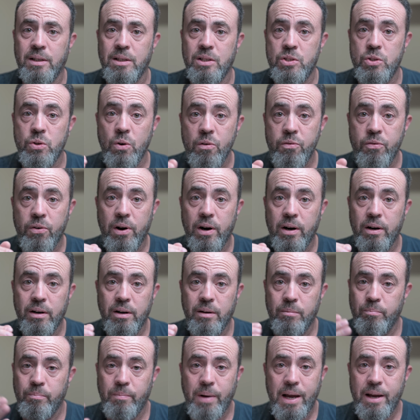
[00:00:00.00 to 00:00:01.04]
So far,
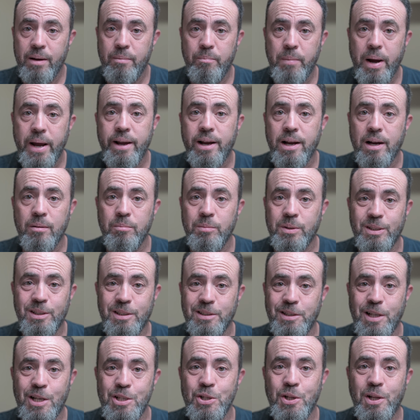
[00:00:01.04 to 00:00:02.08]
my camera
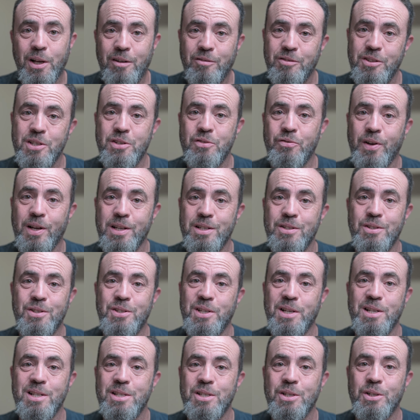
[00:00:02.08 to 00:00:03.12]
doesn't have this fast
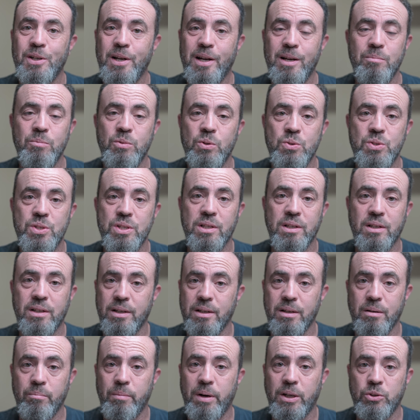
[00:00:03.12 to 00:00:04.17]
sensor. I'm using
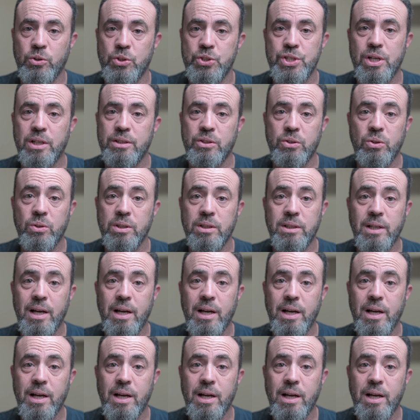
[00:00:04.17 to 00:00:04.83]
a manual shutter all the